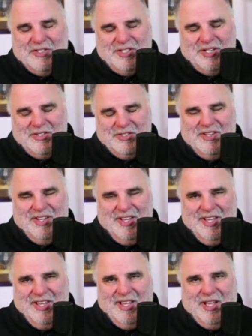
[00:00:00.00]
because
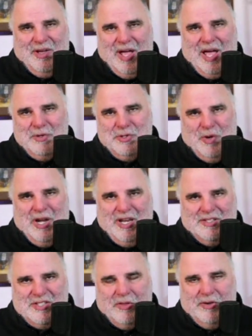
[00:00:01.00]
I was right
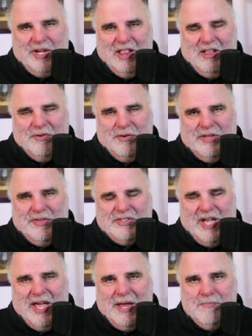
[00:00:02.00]
in Southern California at the
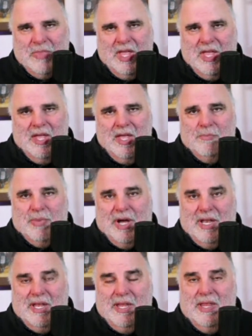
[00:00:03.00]
time.
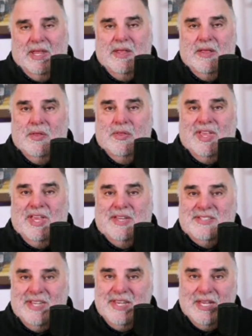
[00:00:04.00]
But the
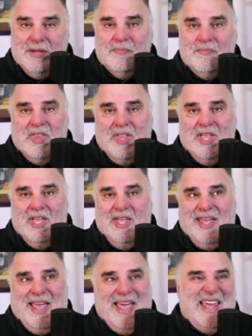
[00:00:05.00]
team
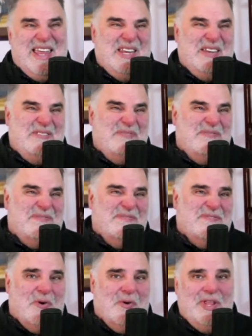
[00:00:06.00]
had
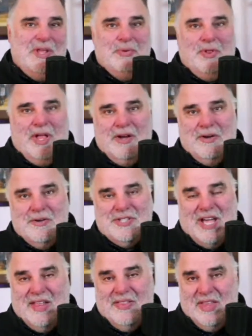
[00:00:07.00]
40 players
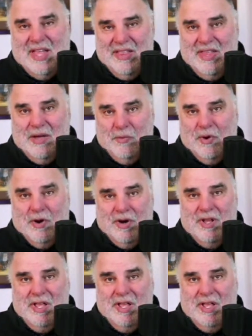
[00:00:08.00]
on that were